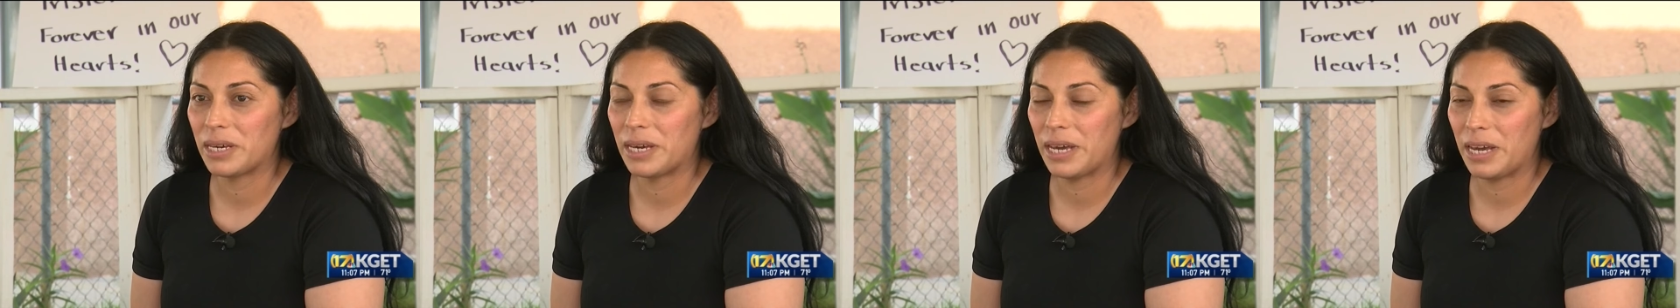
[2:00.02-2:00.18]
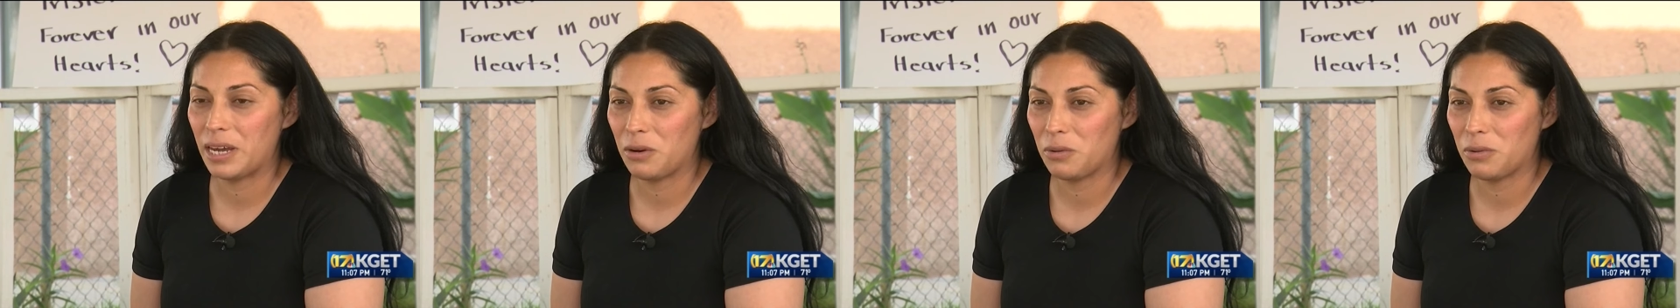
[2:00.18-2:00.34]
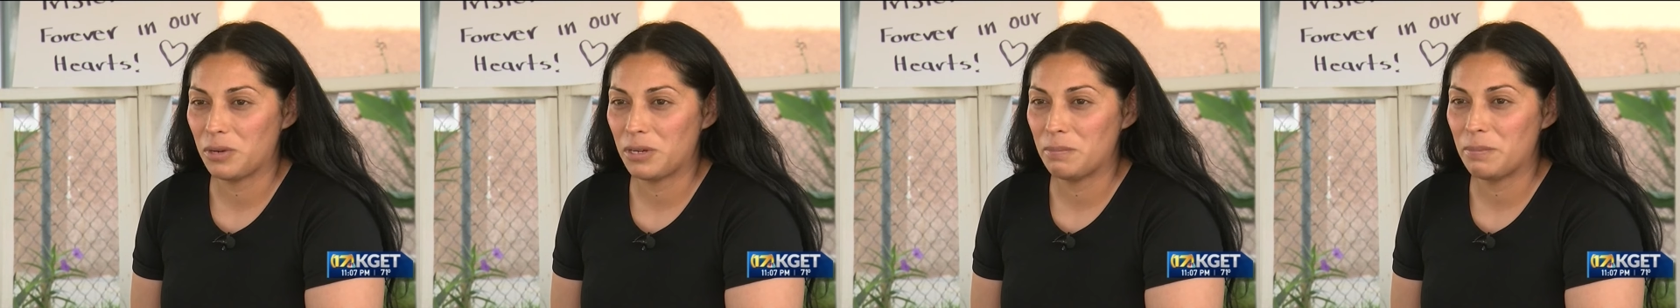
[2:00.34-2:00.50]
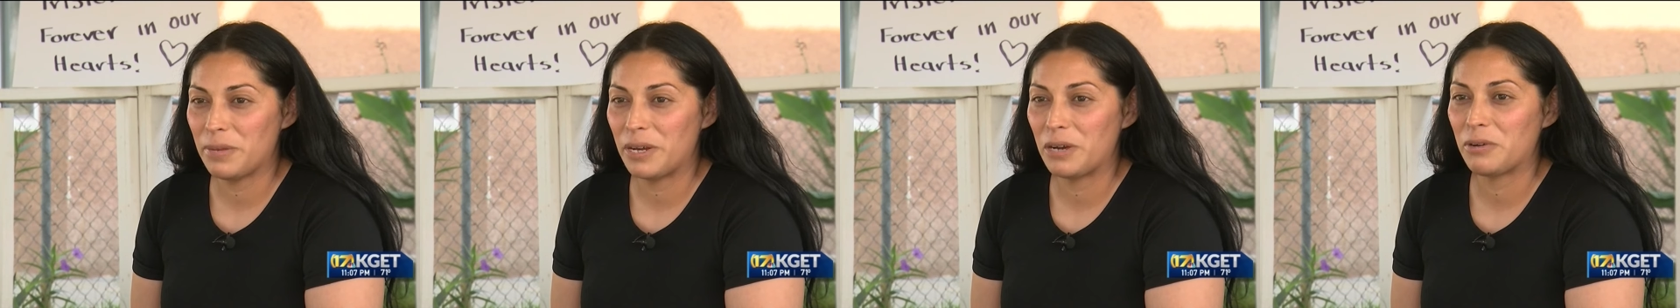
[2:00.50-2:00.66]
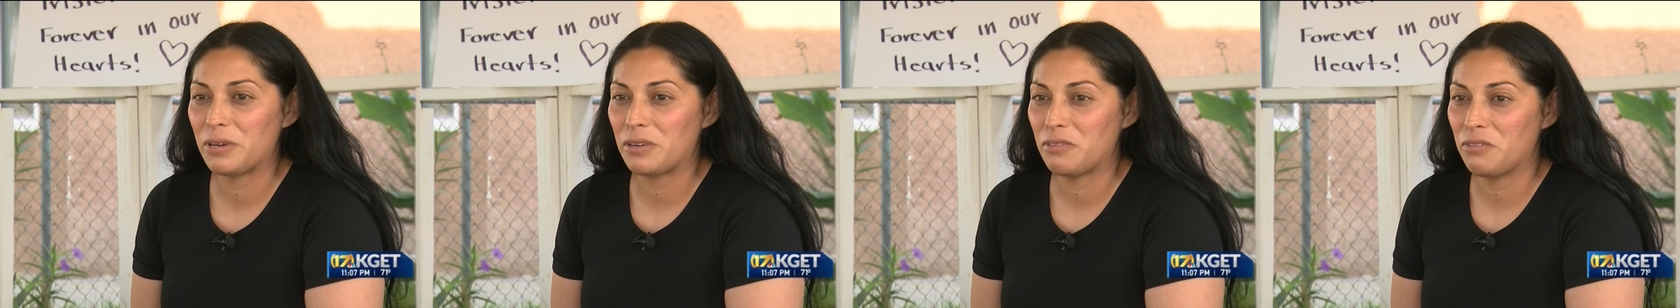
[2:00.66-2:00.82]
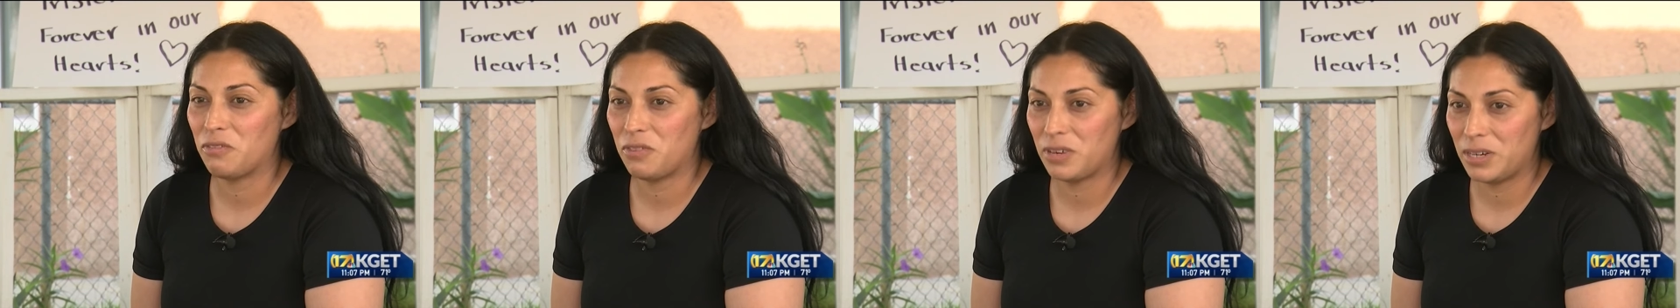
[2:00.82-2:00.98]
caring,
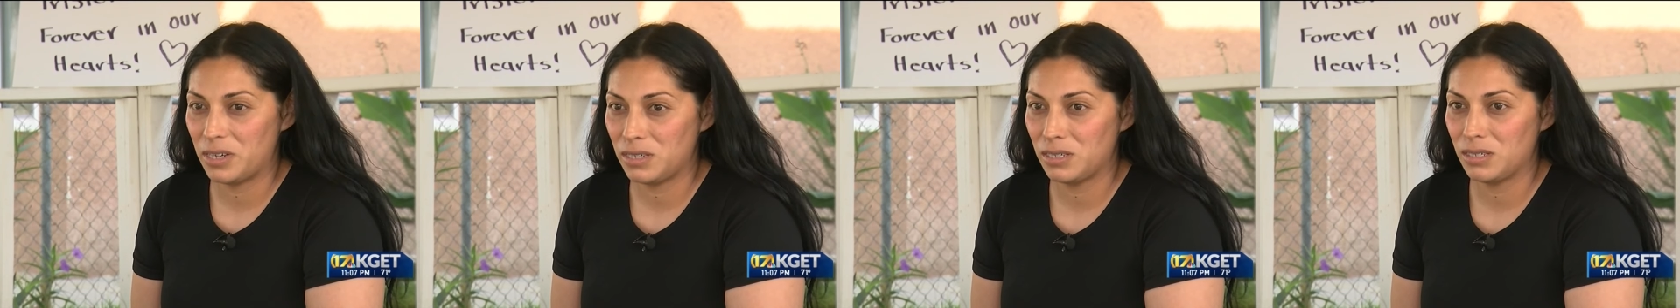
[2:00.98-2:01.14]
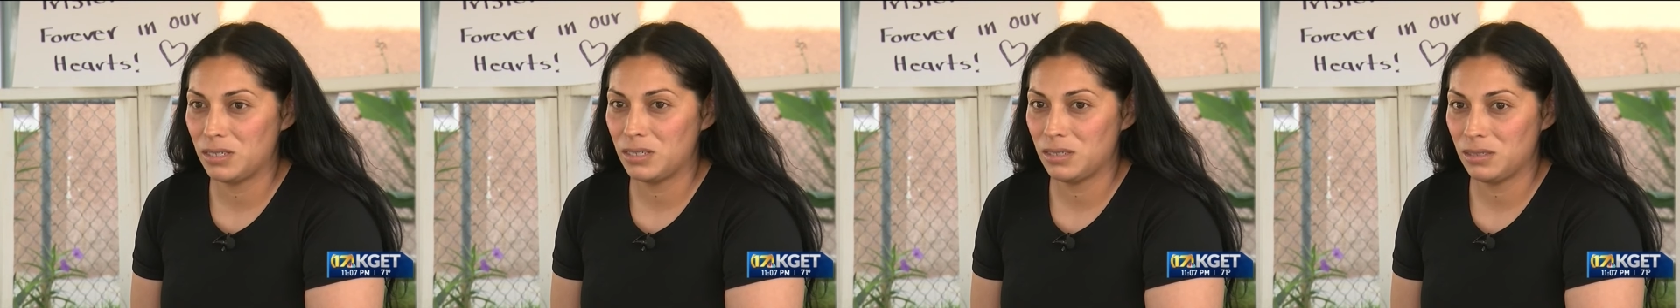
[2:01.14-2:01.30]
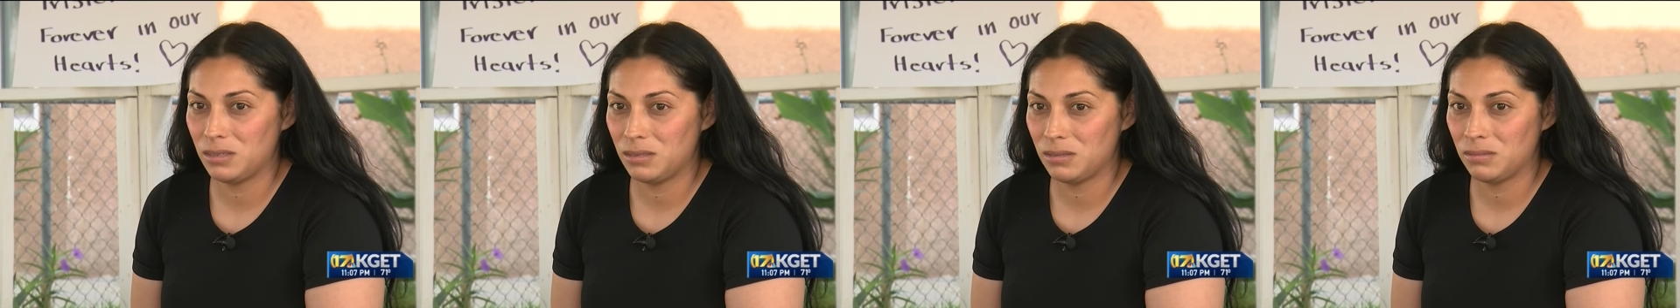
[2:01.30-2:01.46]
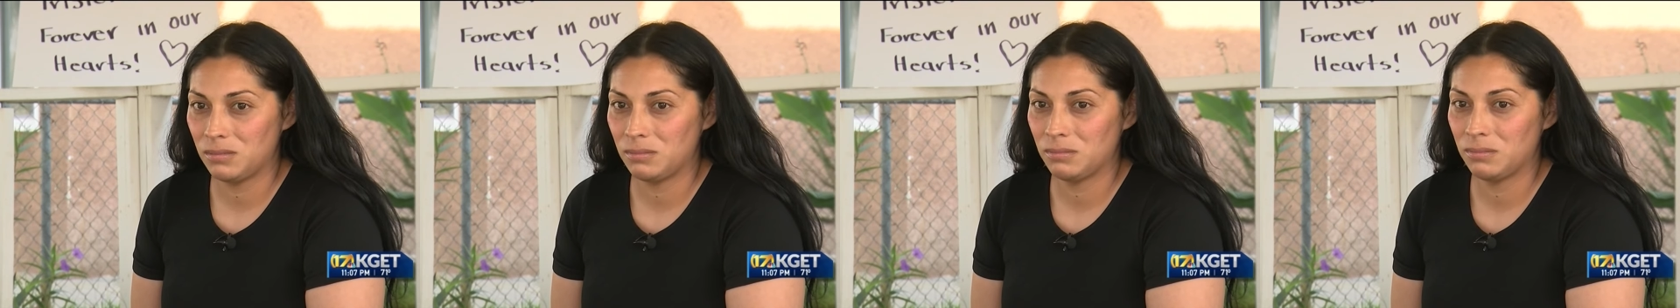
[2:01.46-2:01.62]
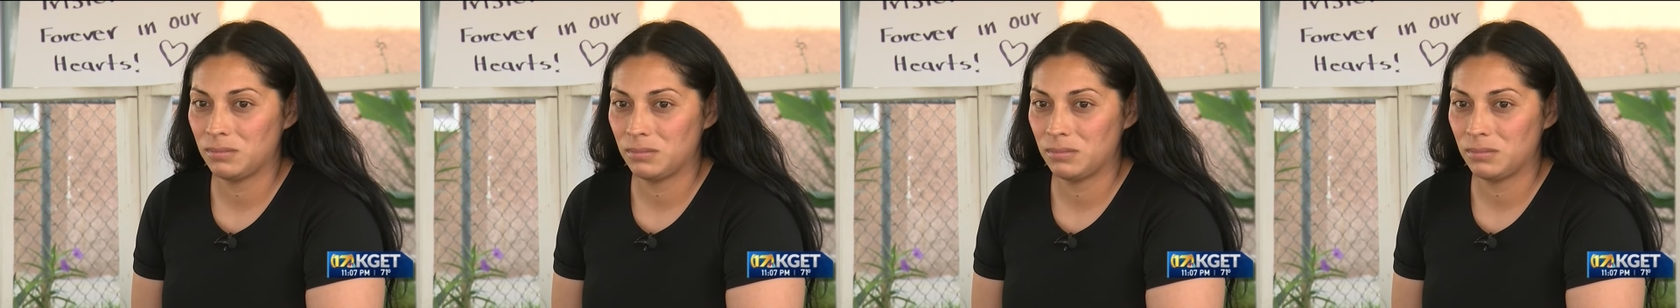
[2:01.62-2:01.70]
very funny.